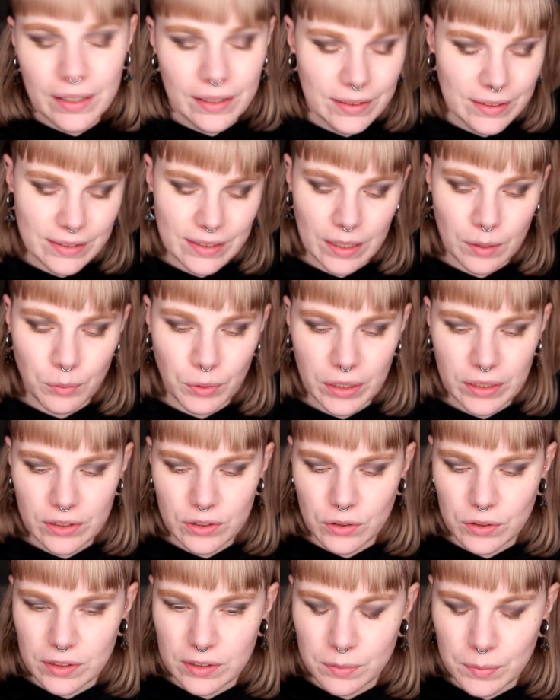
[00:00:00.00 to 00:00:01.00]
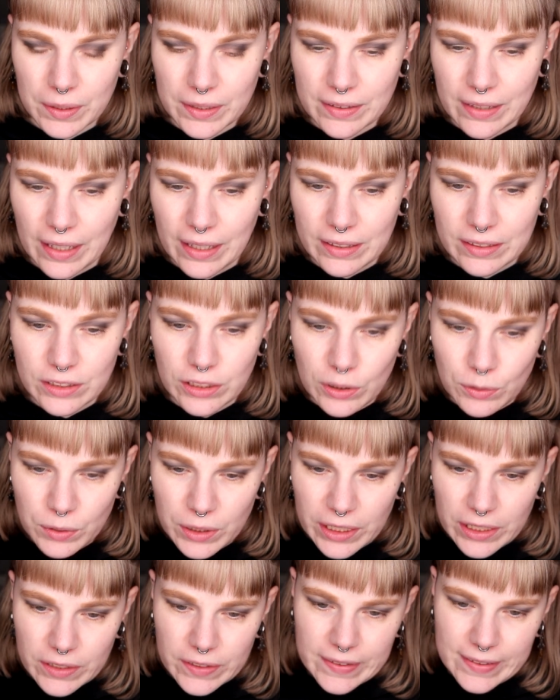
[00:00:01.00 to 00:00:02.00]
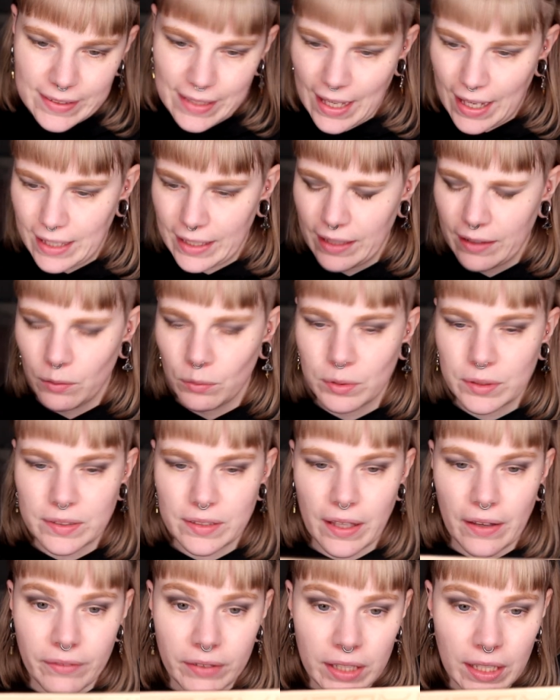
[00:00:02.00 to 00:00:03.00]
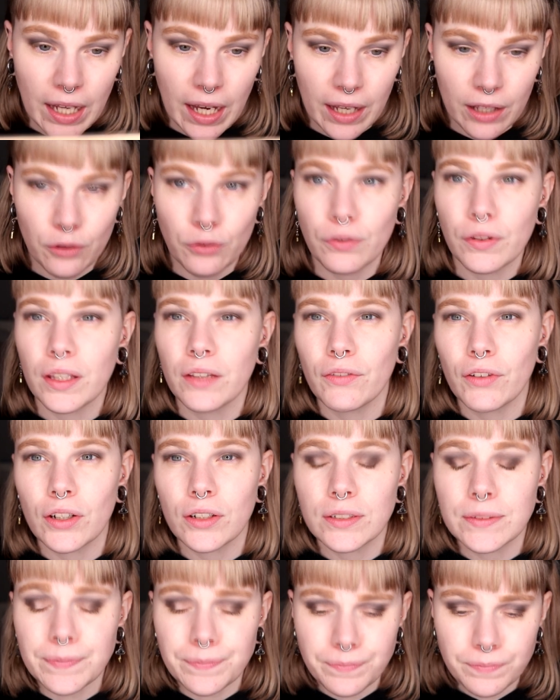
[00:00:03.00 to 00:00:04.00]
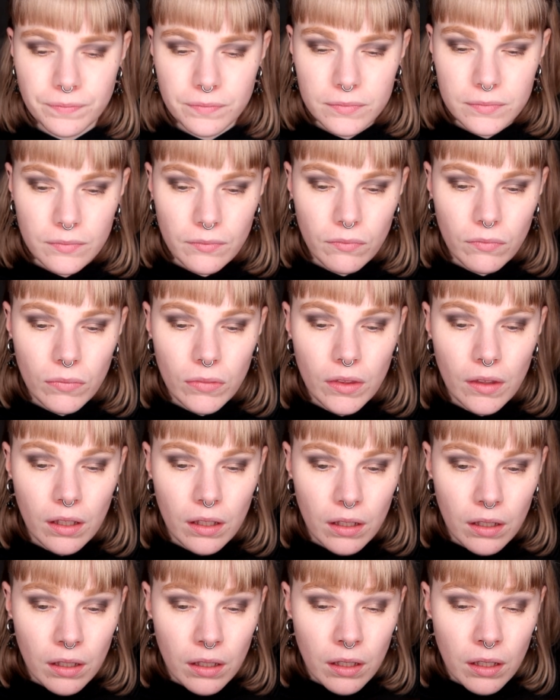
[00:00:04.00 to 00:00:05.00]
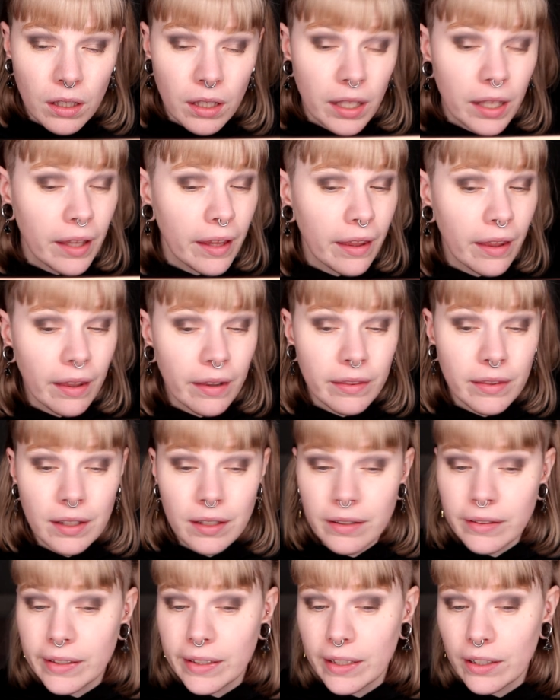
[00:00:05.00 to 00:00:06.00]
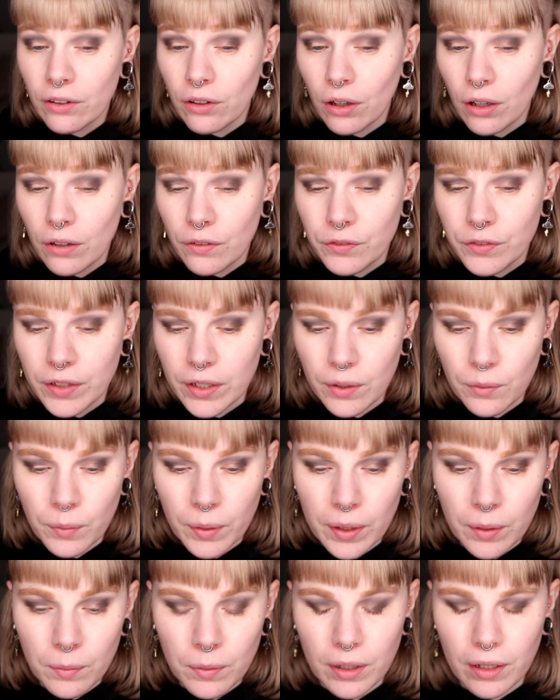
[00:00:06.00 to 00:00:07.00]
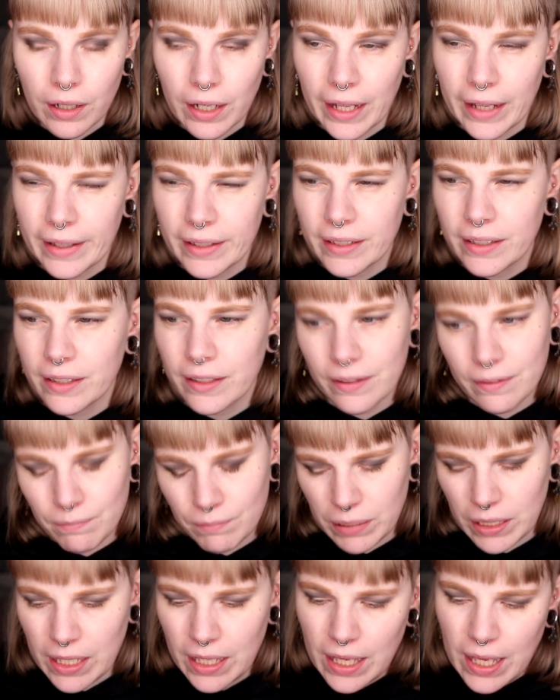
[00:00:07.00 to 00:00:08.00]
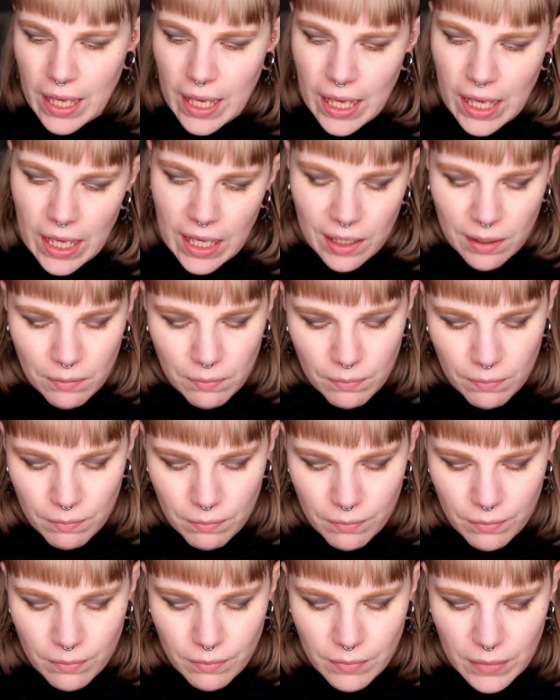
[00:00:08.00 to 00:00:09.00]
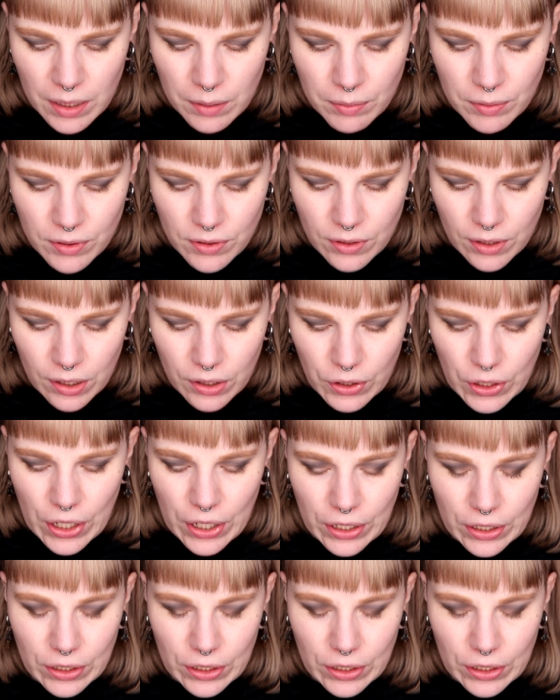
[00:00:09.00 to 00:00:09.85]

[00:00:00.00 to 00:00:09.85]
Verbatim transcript: didn't celebrate Christmas and New Year's. I was having a high fever. And the year after we were like, maybe it's not a